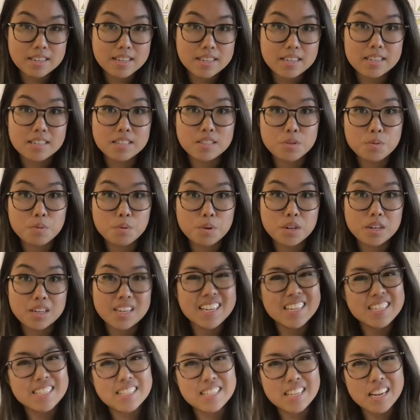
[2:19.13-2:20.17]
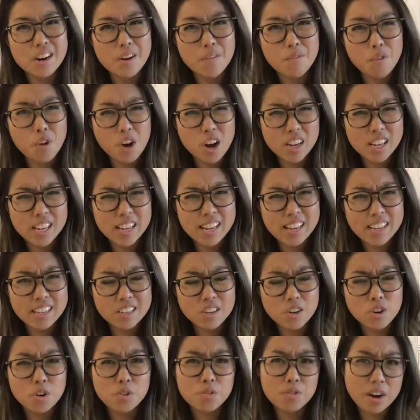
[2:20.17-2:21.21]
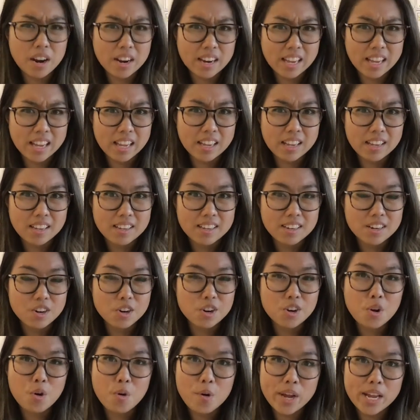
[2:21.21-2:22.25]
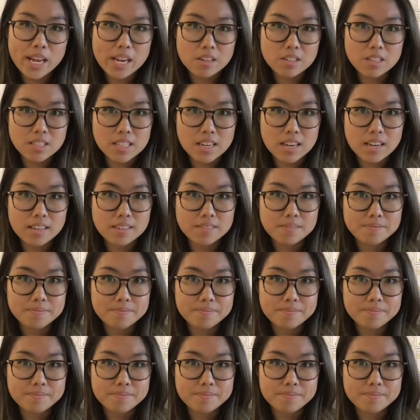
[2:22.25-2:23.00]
as a word instead of walking or running or going outside.